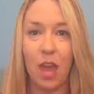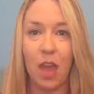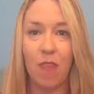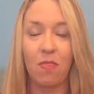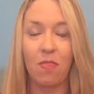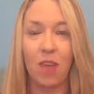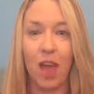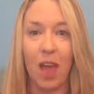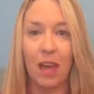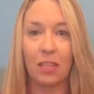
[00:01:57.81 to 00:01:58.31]

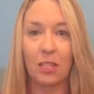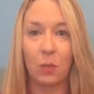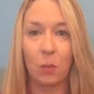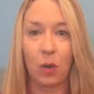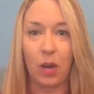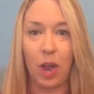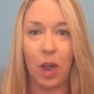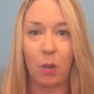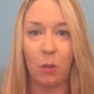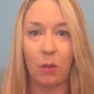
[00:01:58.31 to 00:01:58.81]
and that's
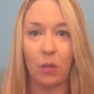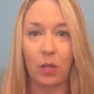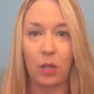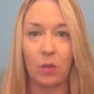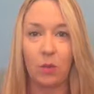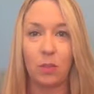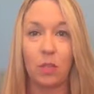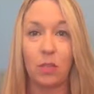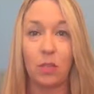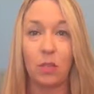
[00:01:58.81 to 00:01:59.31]
what I will
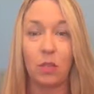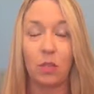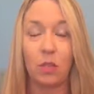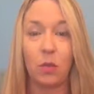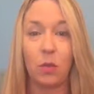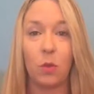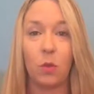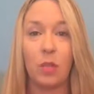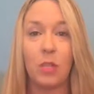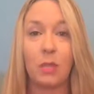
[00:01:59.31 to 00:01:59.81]
use to
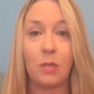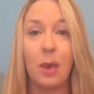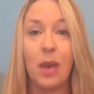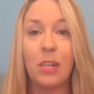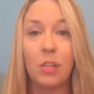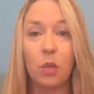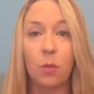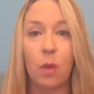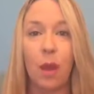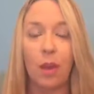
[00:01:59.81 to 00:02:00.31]
do this
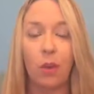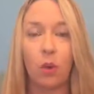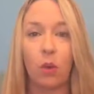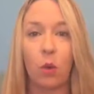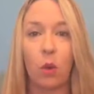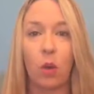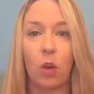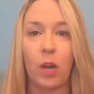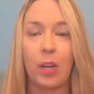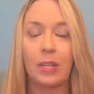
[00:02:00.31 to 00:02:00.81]
mastermind
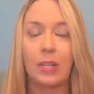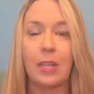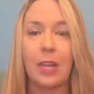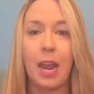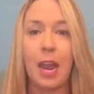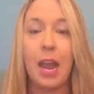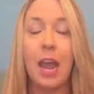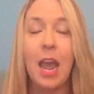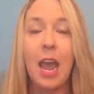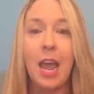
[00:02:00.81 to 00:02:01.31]
recording
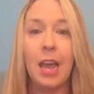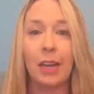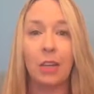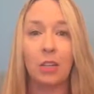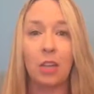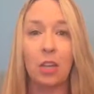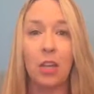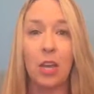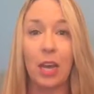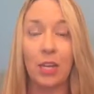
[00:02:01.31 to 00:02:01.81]
today. And
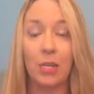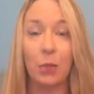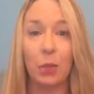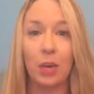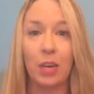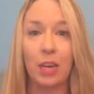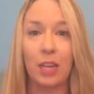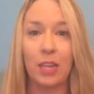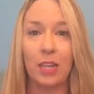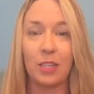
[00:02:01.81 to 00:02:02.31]
I'll tell you guys
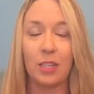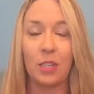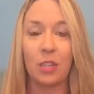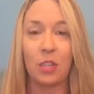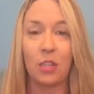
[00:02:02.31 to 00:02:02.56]
what it is